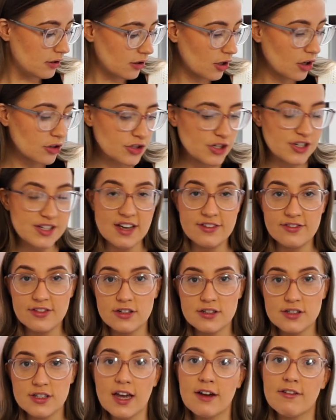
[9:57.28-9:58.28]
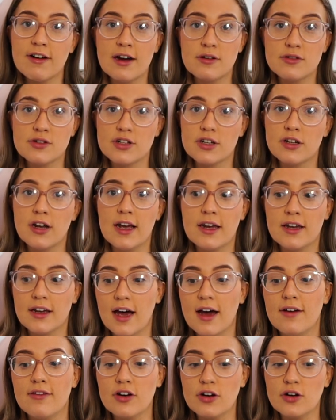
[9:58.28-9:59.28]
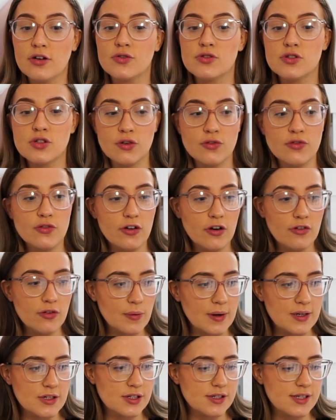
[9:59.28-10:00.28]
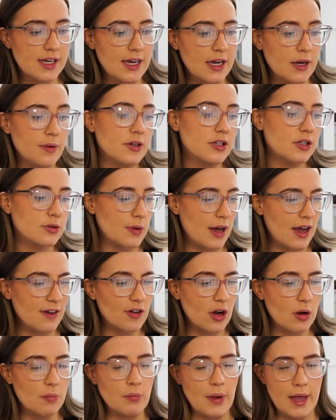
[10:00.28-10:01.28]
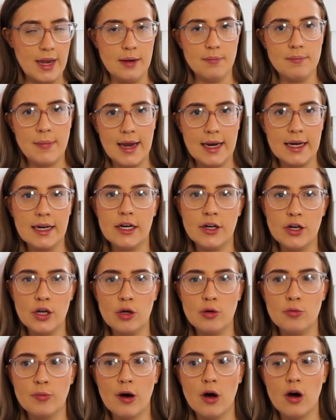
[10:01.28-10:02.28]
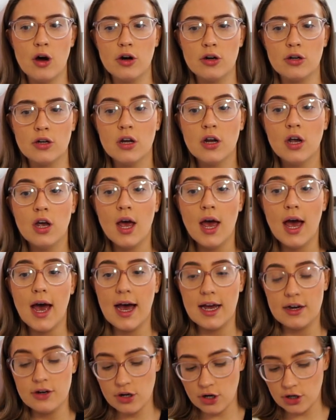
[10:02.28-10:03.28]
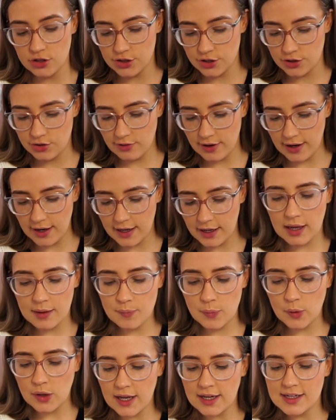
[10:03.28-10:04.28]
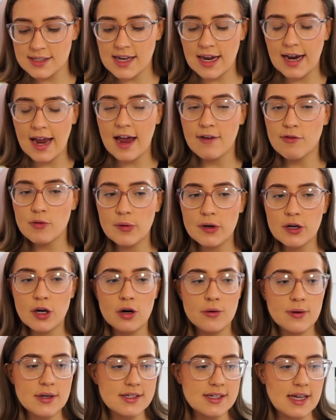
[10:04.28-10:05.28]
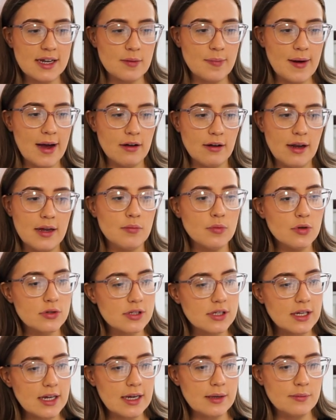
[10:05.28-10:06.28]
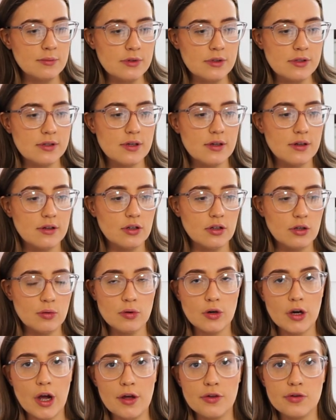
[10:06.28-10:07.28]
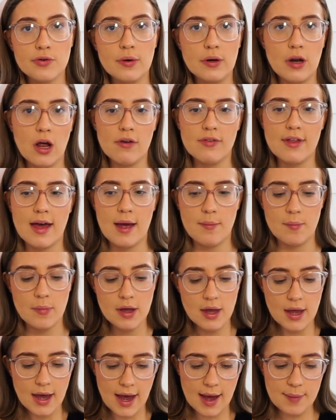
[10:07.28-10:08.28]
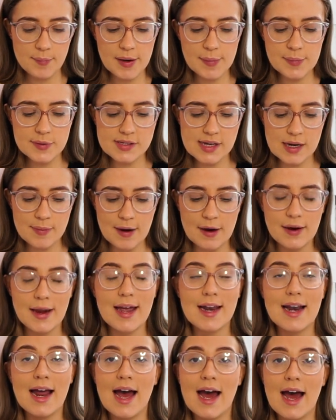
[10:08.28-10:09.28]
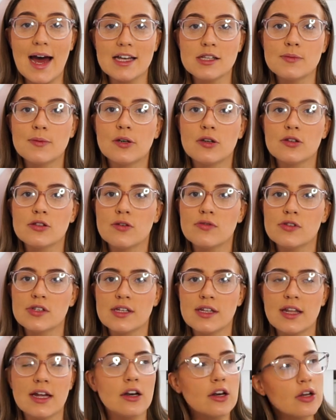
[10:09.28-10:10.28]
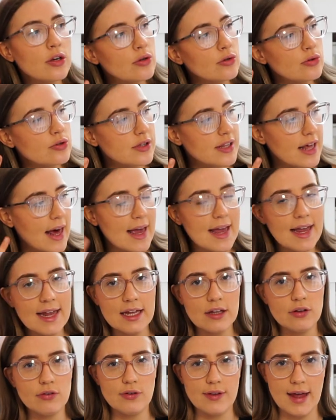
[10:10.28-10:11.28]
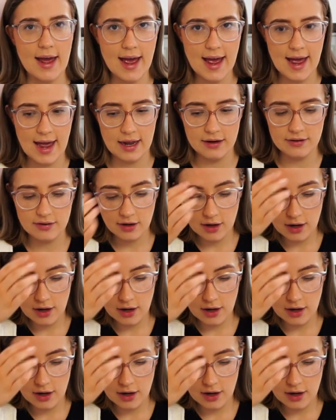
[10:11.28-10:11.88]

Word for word: conscious effort to get around to like having enough stuff for her for when she's here which is why I've gone ma mainly newborn and not three. Uh, like I say everybody always said about like muslins you will go through a lot of them and people say about getting hats because obviously they lose the heat through the head